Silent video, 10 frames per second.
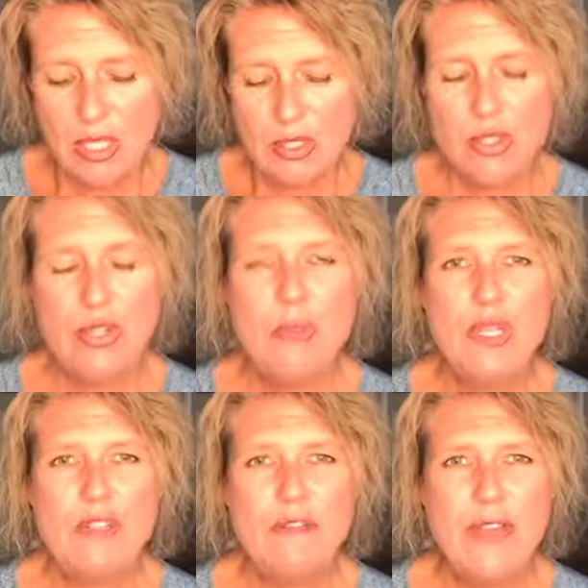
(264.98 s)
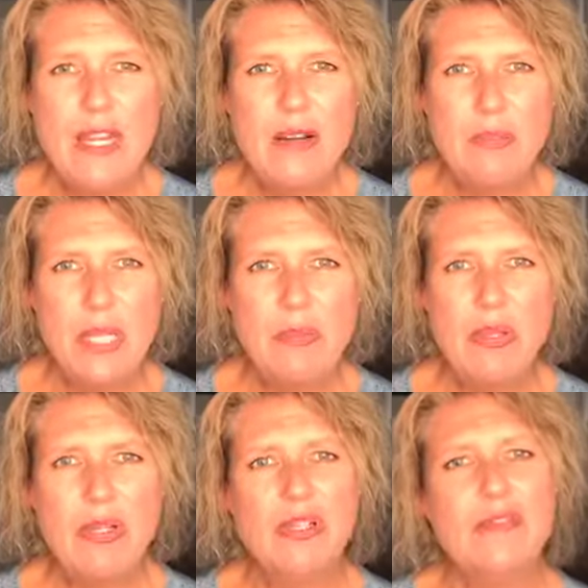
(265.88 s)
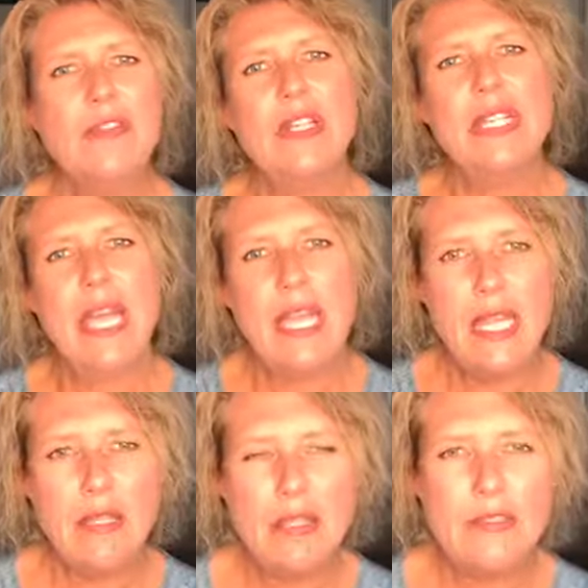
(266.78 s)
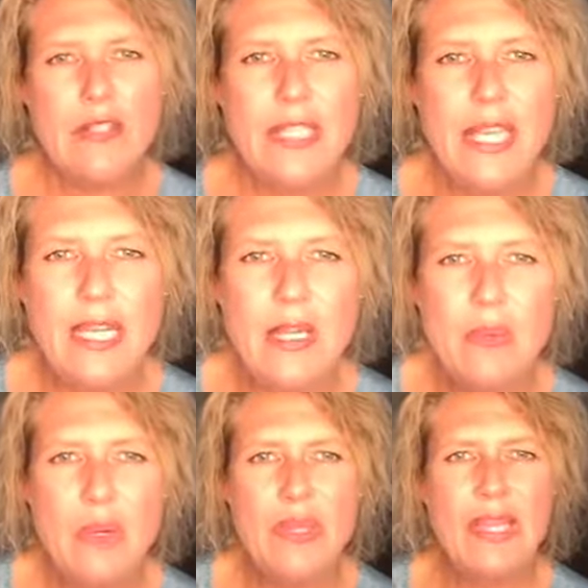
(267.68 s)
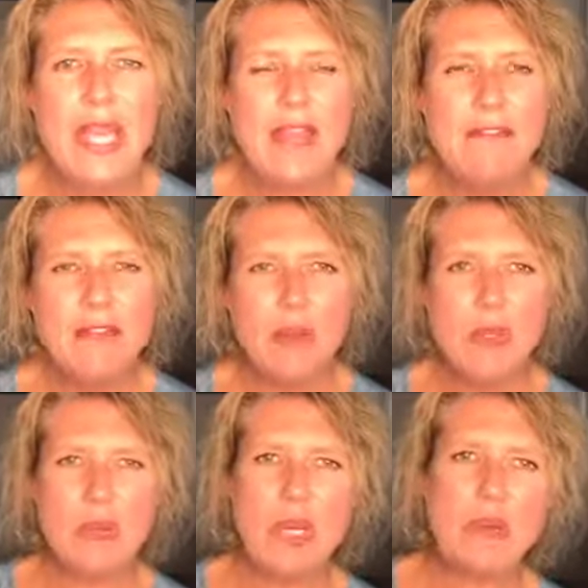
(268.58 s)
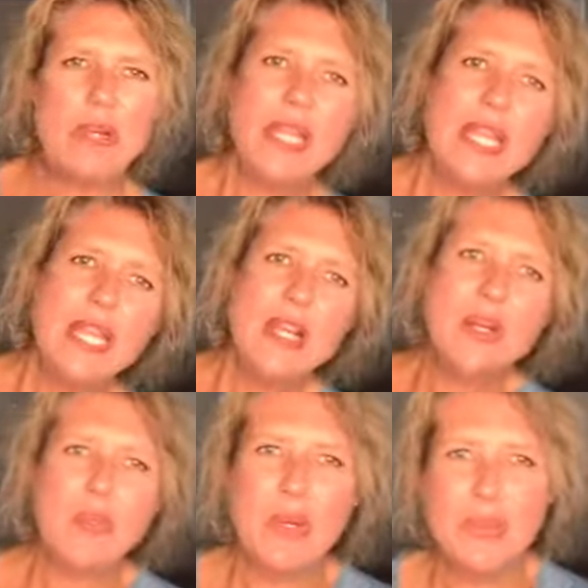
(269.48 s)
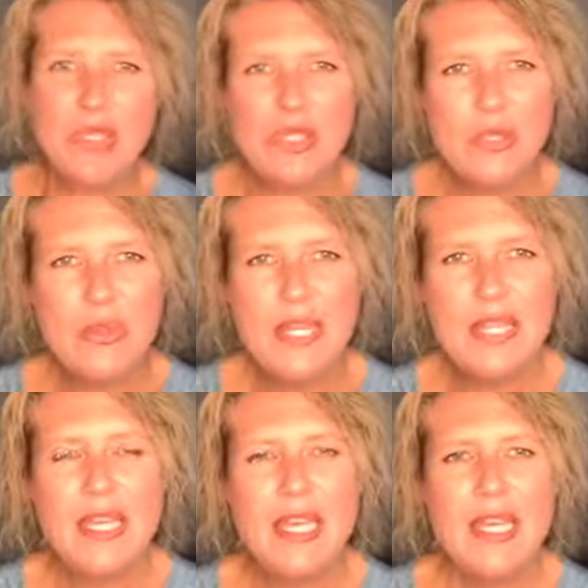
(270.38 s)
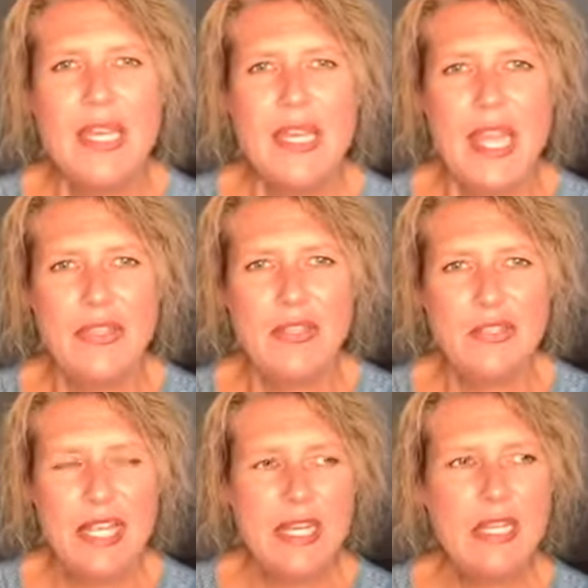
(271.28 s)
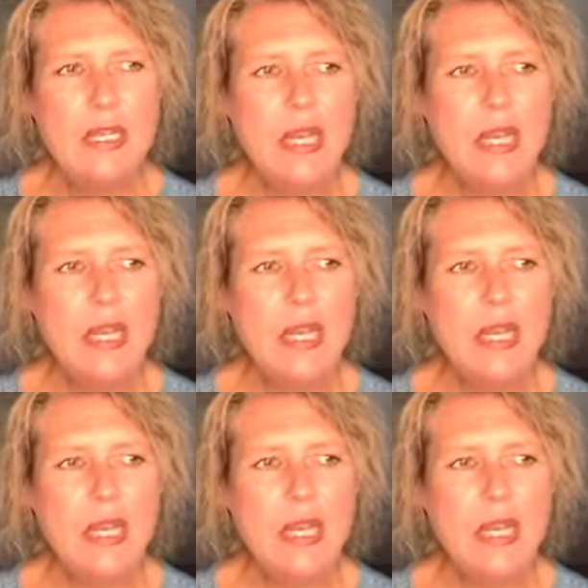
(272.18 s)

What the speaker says: There's so much fear, and people aren't forgetting. They're forgetting where we came from and why we're here and what we're doing, and they're letting